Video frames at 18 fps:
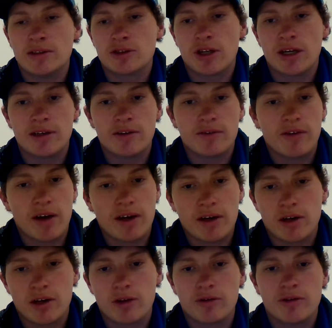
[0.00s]
trying to find
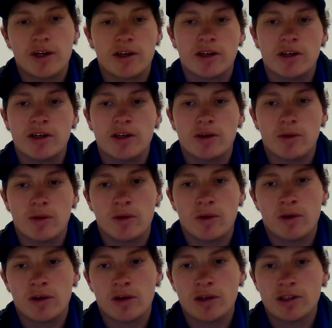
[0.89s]
a career
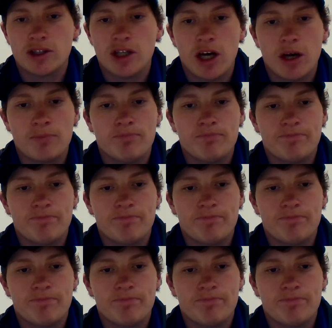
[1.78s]
or a job.